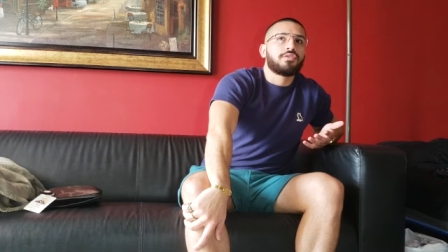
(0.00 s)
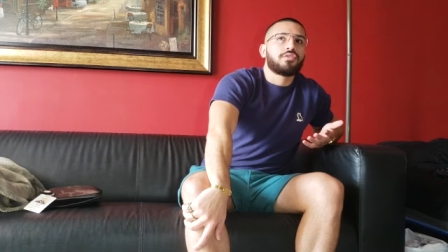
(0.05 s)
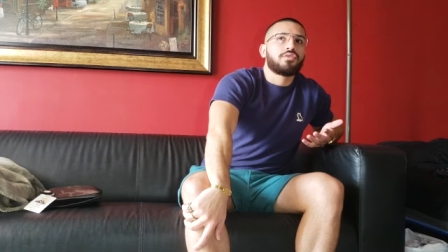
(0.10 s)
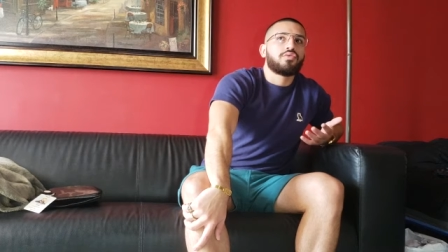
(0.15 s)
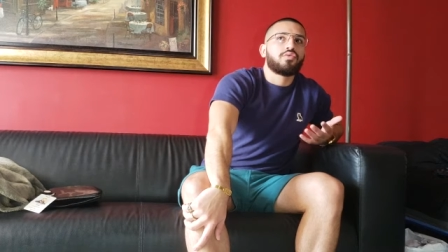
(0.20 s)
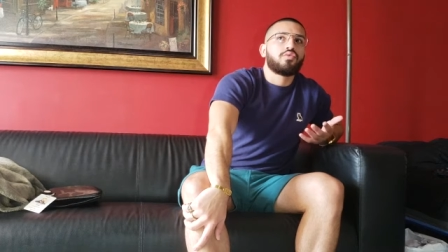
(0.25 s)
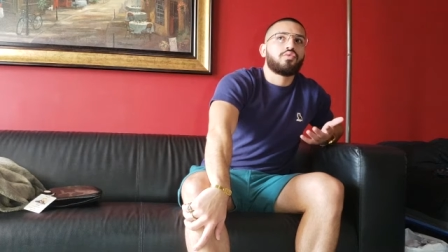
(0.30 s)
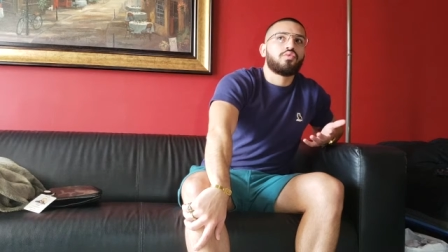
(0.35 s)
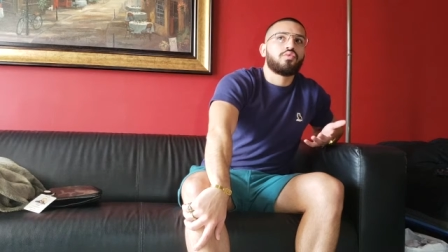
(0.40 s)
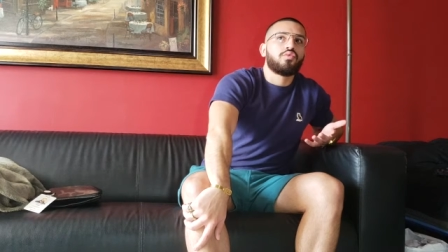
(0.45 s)

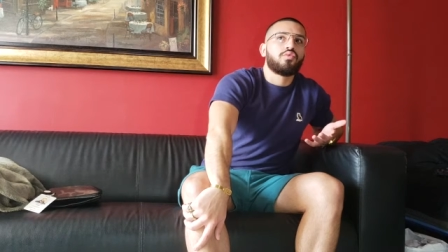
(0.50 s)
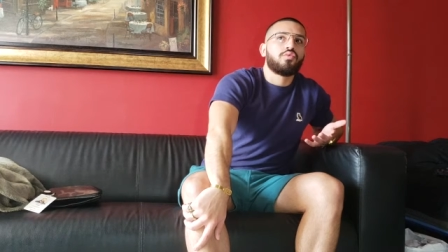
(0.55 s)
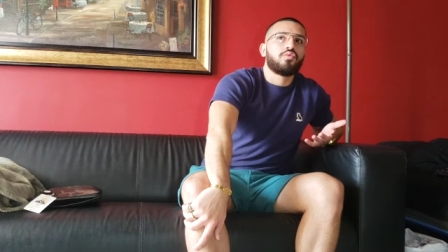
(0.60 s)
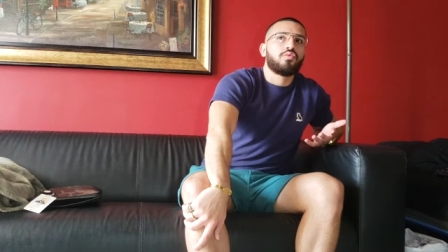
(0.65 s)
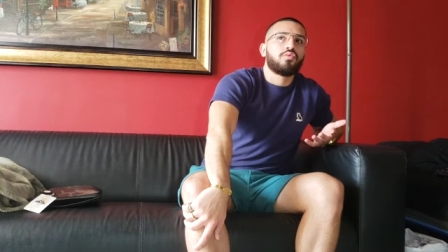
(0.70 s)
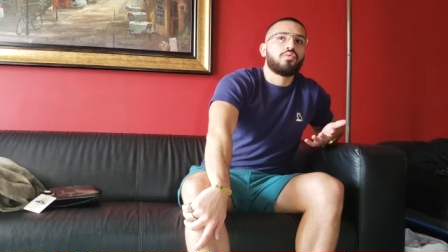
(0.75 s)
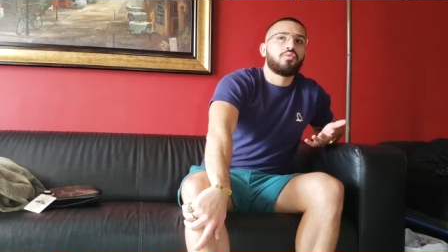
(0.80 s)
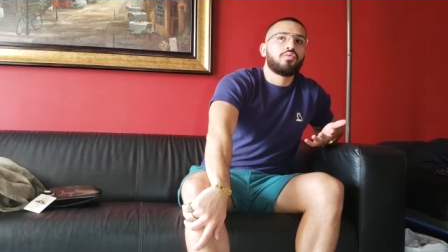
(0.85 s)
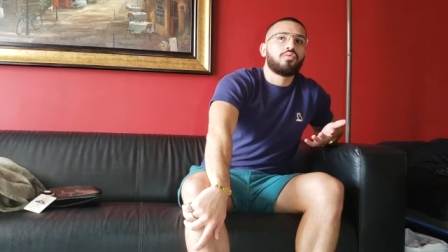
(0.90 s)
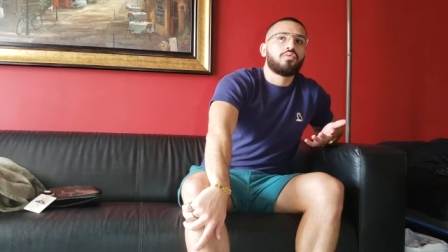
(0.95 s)

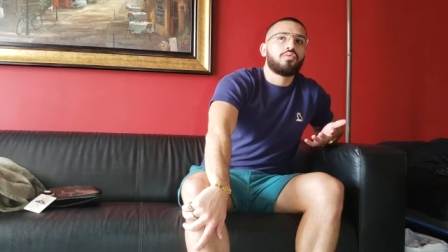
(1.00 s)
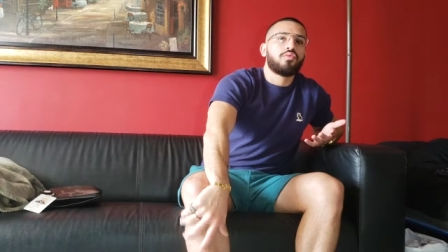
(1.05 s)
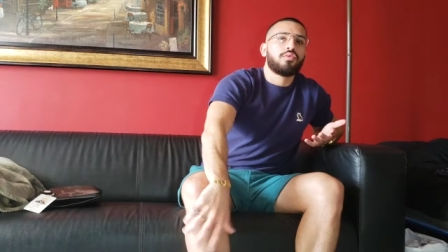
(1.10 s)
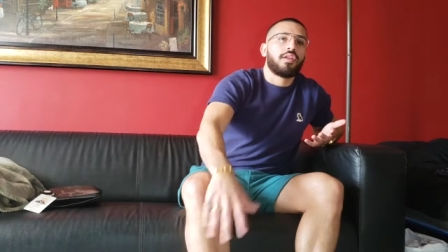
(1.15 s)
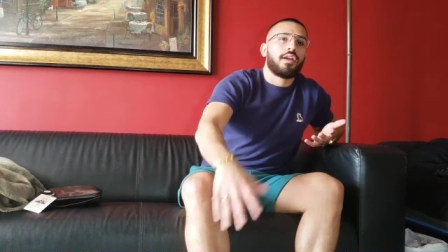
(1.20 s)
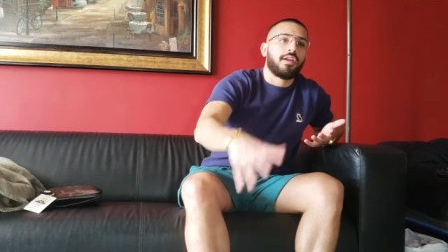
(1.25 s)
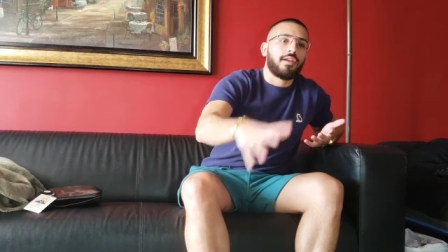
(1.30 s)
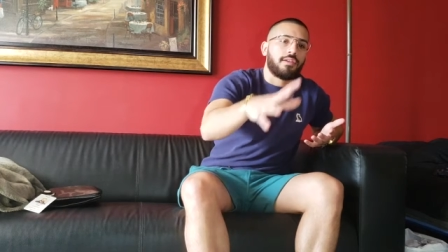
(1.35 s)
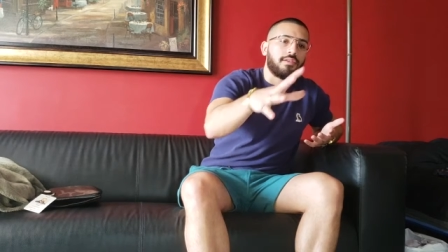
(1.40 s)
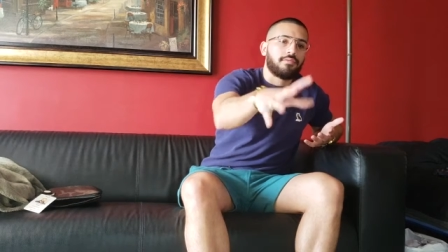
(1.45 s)
too
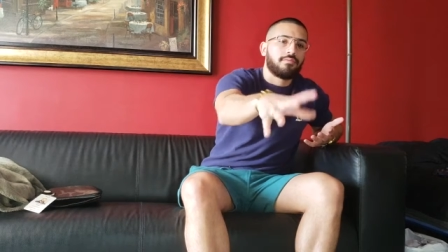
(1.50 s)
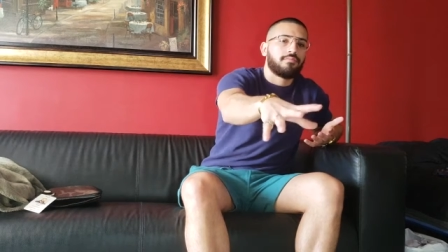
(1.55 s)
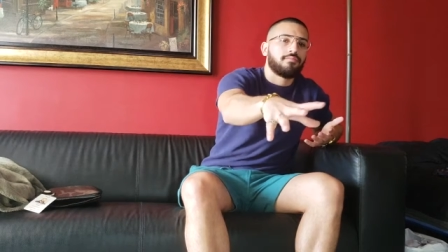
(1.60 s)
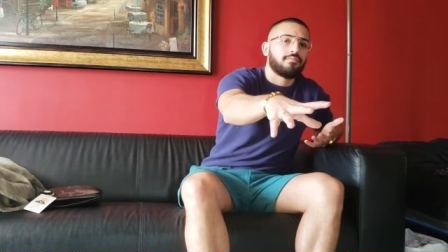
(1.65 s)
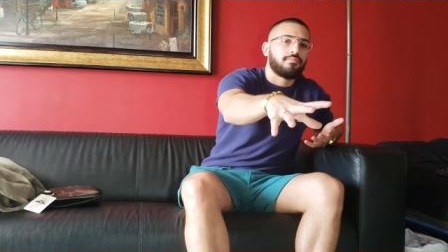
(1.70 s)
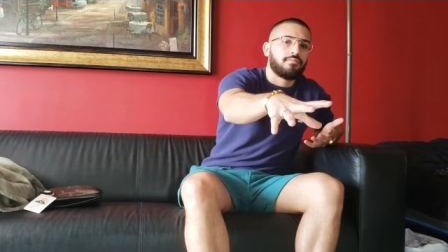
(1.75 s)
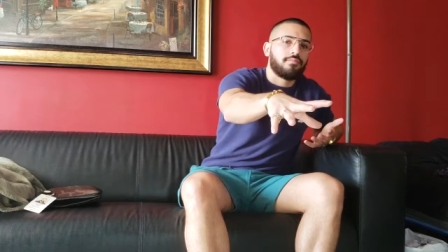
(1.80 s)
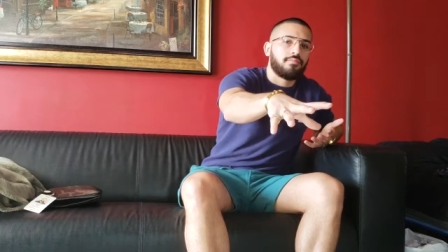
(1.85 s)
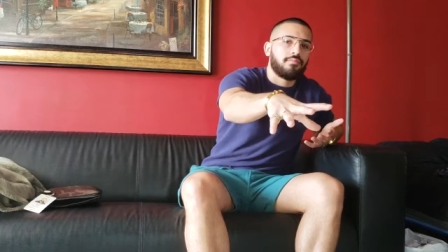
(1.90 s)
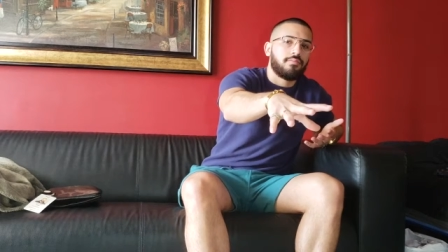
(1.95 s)
like
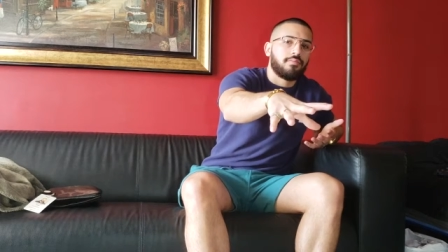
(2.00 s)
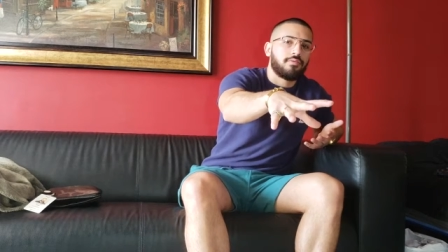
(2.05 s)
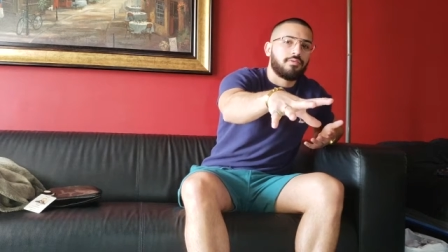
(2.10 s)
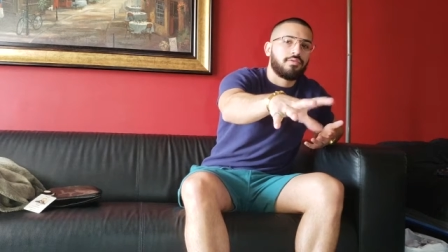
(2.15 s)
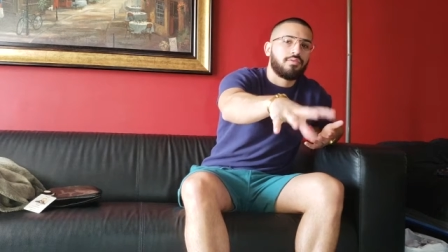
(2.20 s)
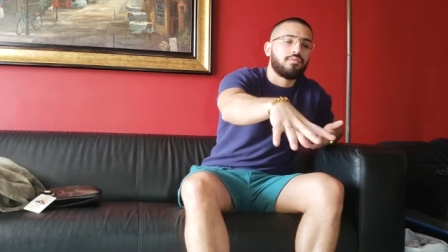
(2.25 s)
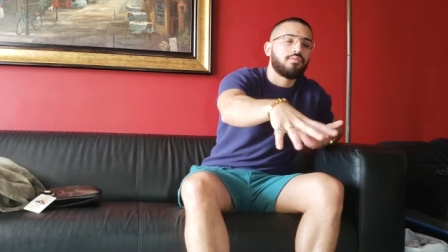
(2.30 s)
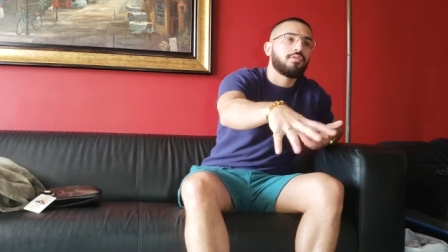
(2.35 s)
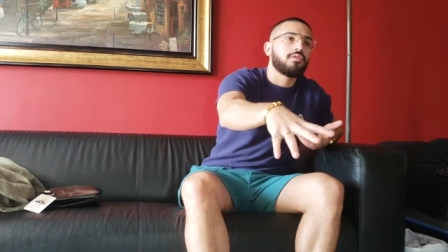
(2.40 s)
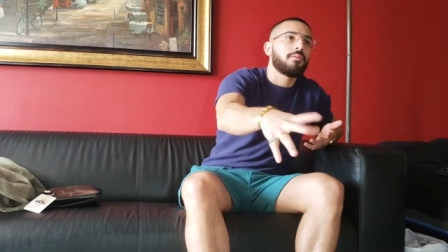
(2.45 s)

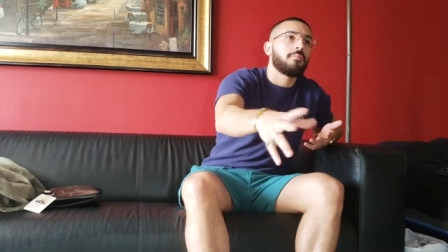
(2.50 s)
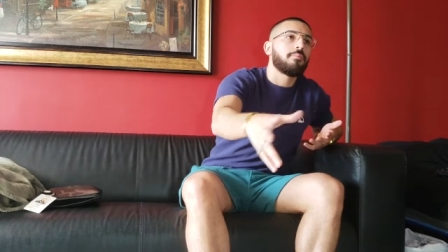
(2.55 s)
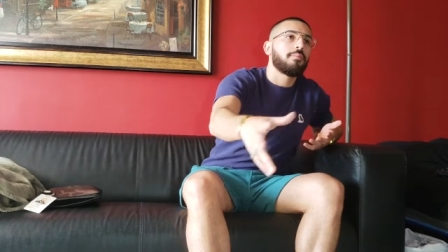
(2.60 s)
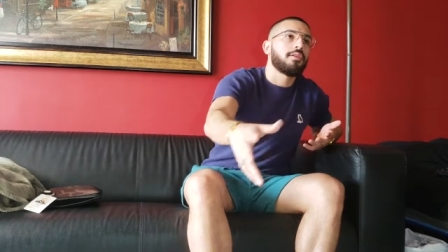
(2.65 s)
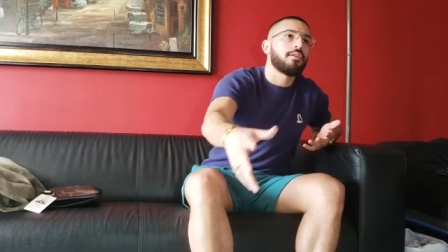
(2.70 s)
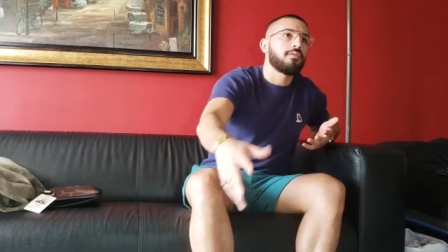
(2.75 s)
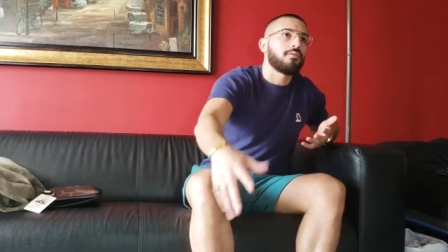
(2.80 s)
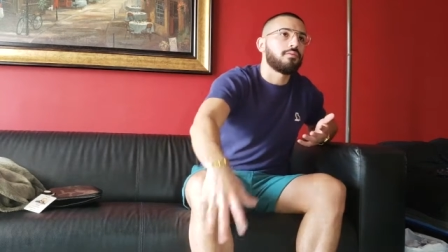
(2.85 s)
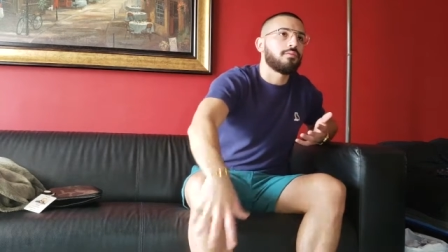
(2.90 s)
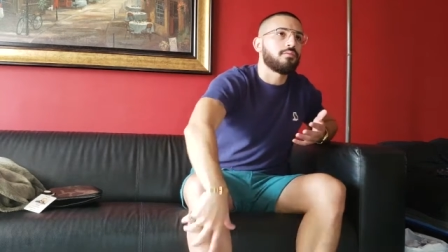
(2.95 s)
too in the
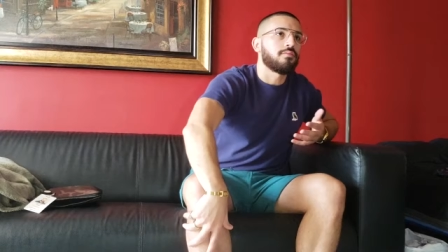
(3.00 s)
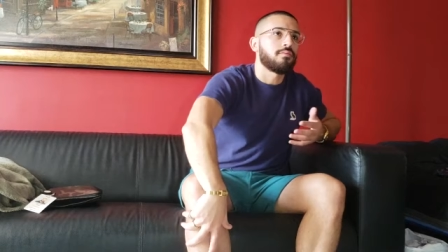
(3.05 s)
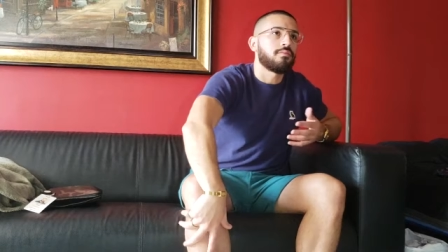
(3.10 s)
middle.